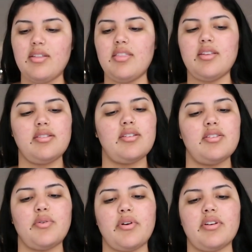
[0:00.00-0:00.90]
And this
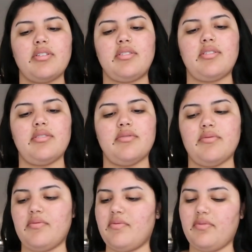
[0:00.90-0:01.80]
is yours.
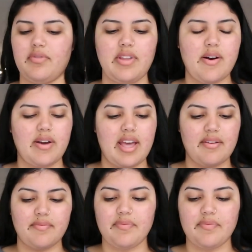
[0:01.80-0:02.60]
Okay,